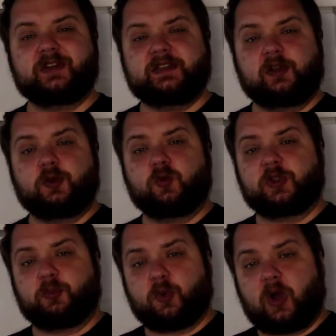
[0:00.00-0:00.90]
dealing
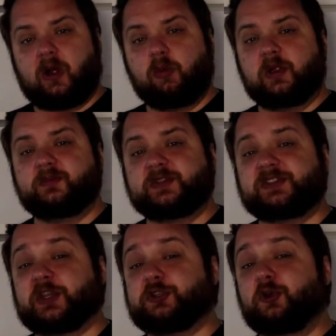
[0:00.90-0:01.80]
with problems
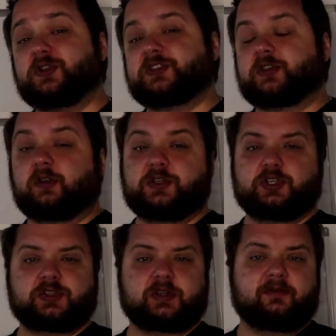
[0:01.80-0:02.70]
that don't necessarily
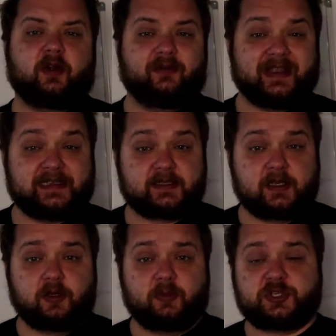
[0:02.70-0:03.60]
just involve a
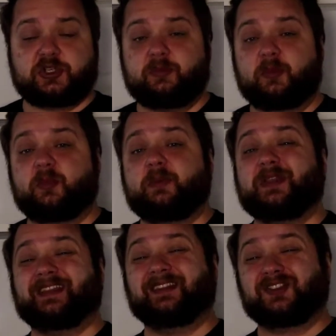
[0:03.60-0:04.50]
single machine, but
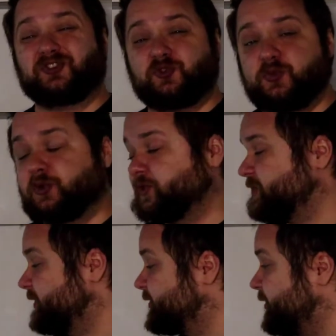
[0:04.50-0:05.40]
maybe a distributed
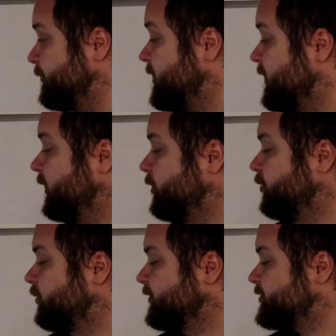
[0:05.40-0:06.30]
system.
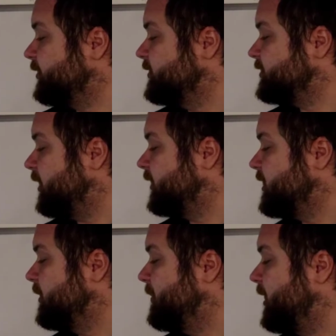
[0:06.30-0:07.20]
You will start
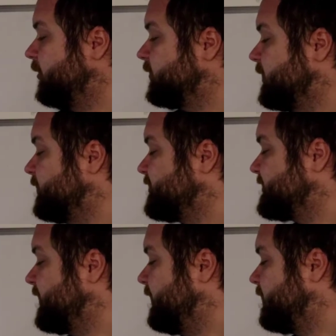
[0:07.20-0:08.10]
talking about
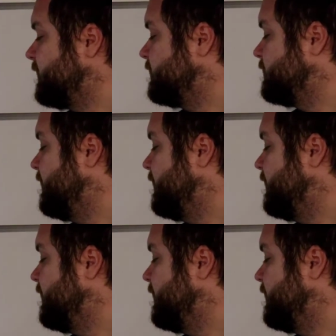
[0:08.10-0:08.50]
SCADA